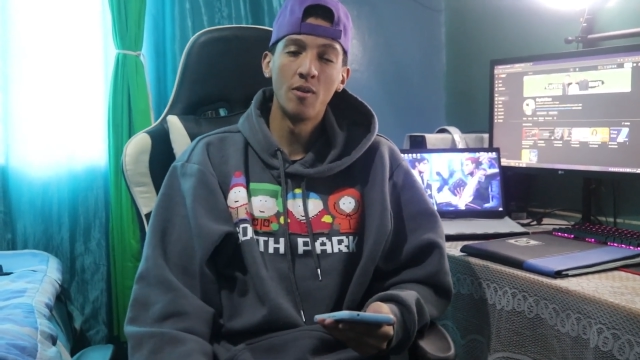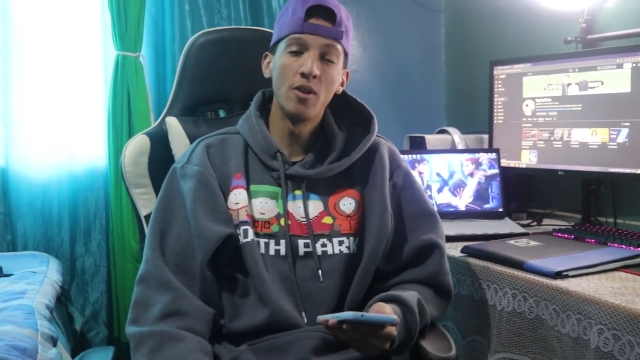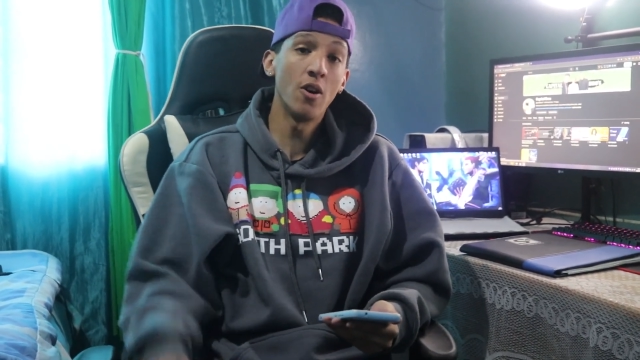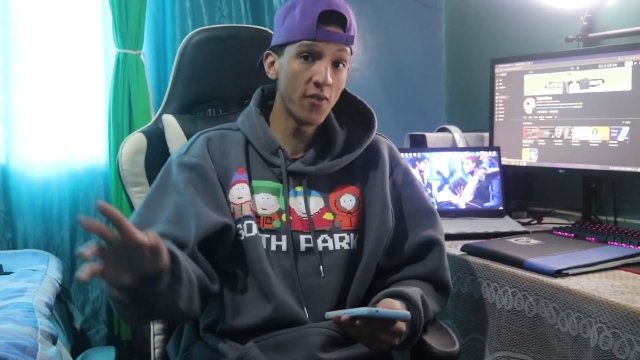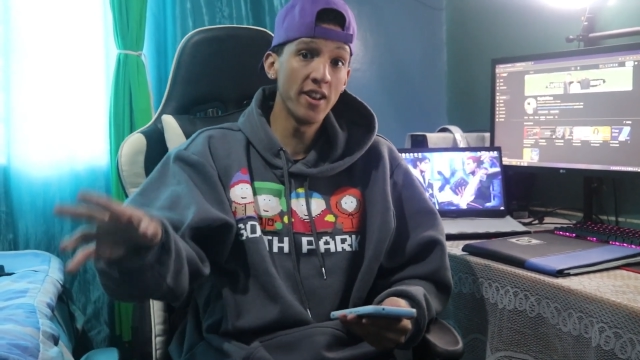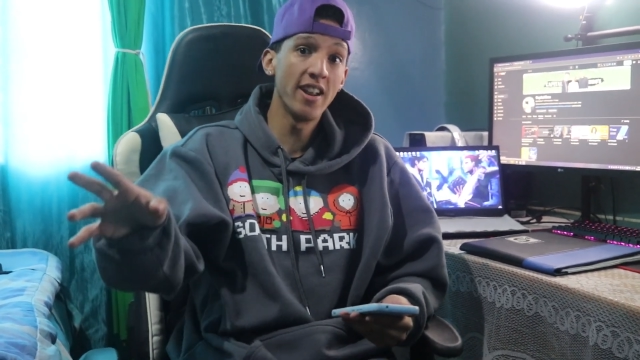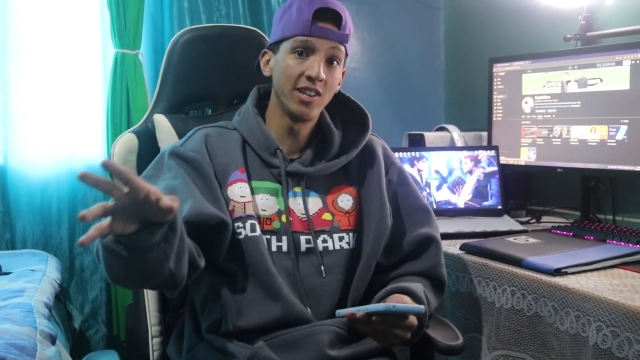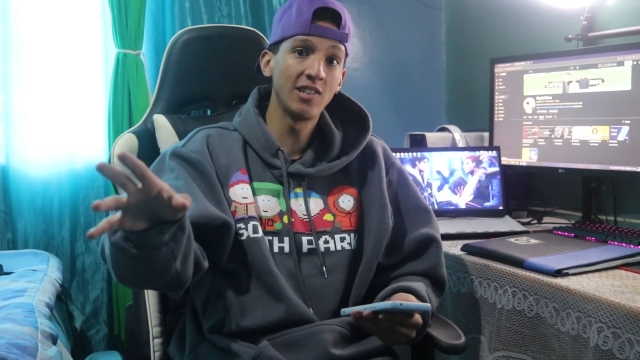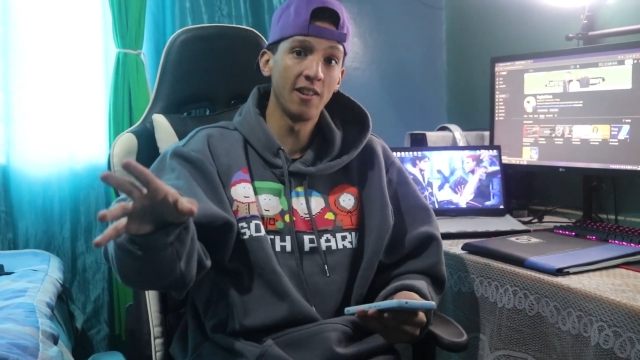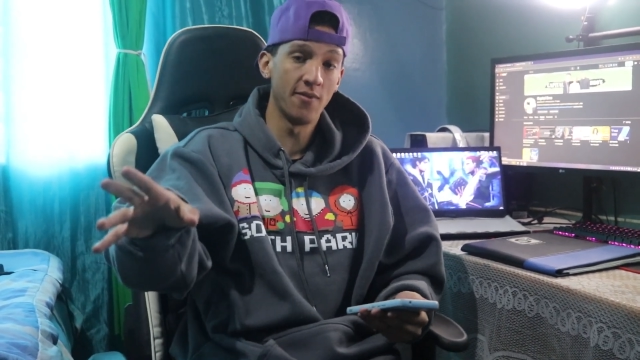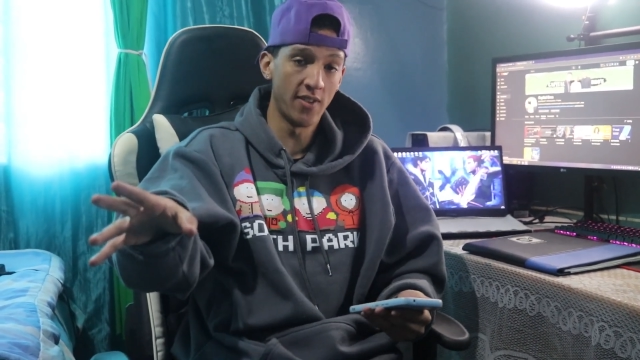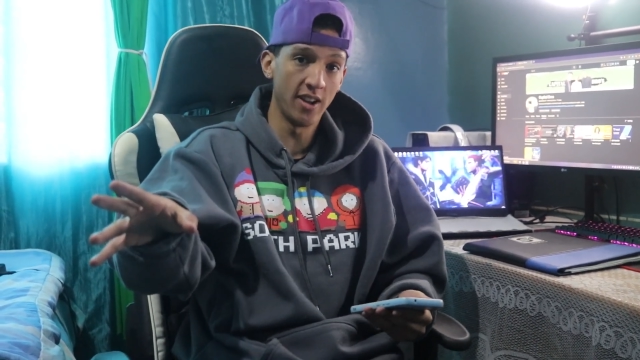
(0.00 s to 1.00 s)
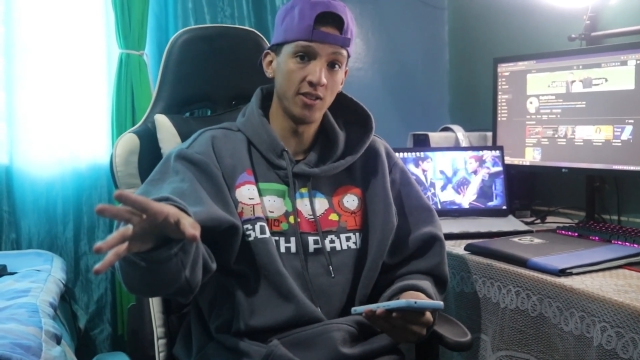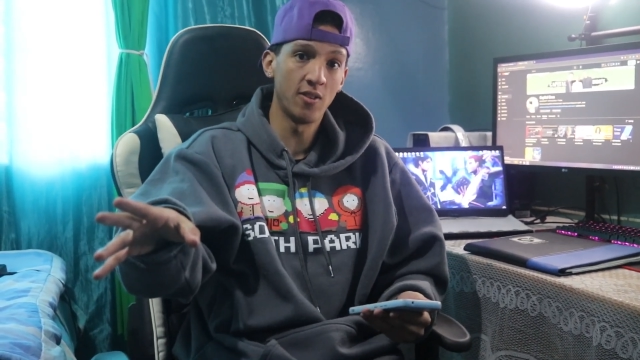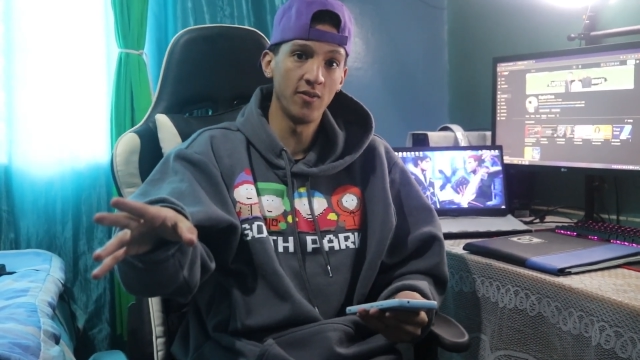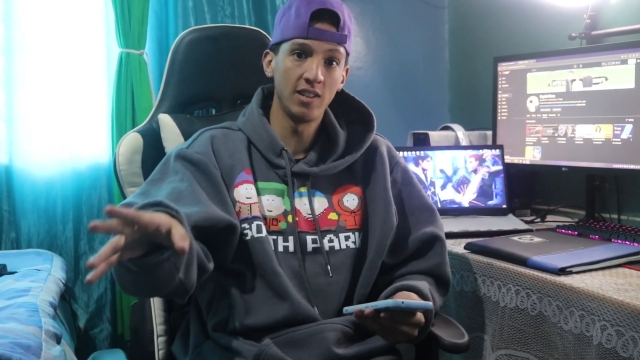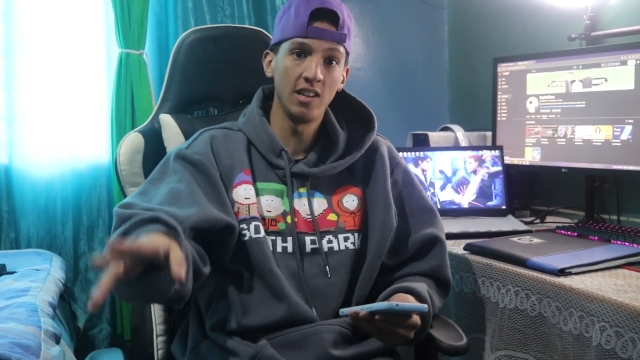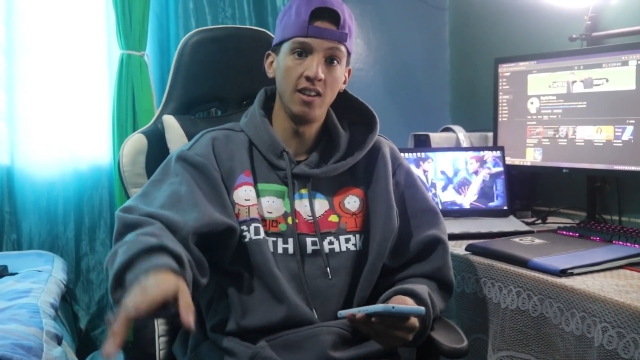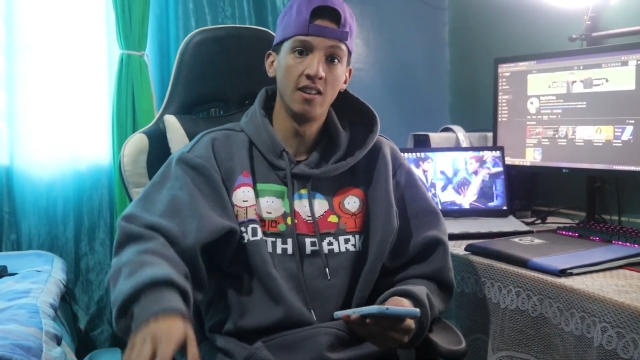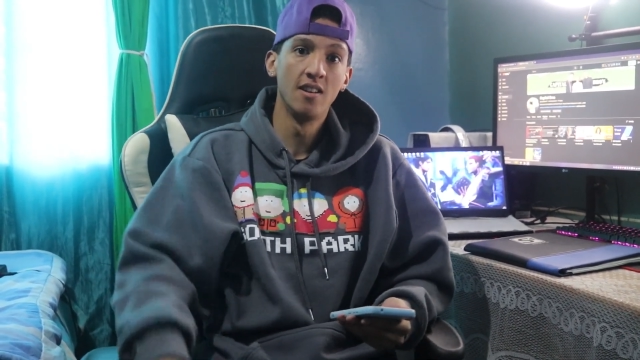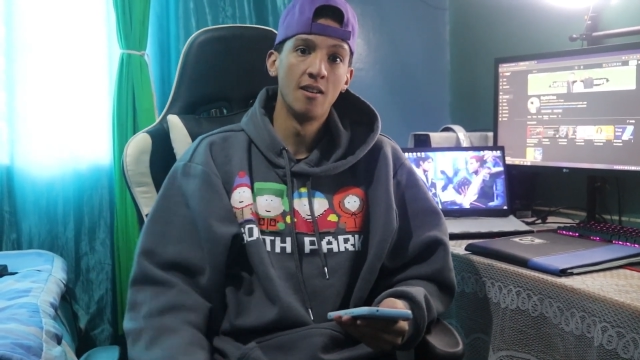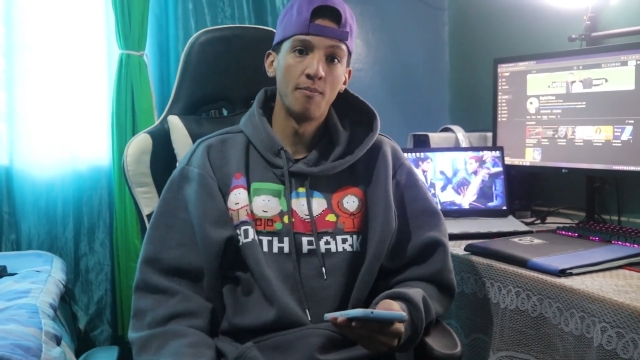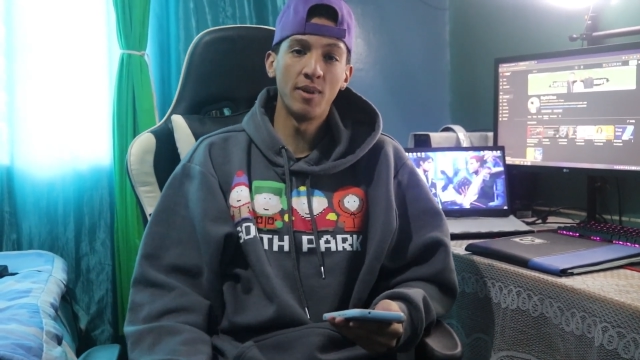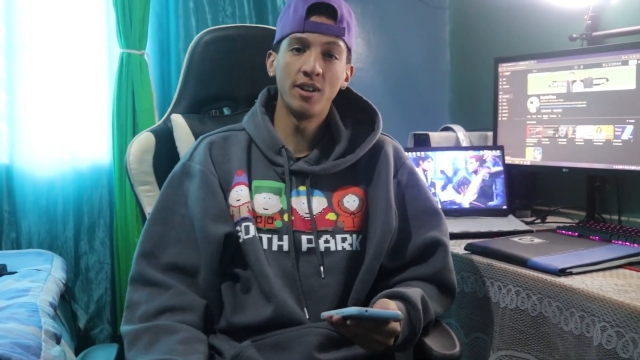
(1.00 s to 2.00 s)
Not financial advice obviously,
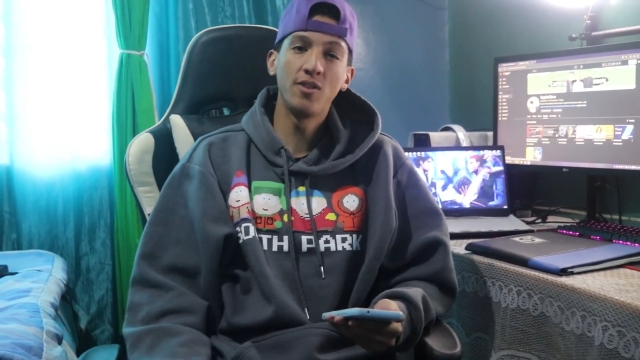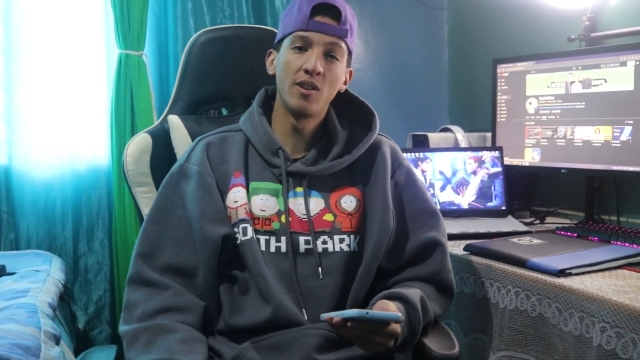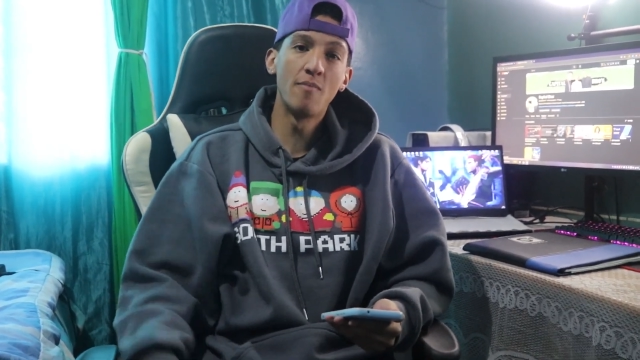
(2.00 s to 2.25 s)
but to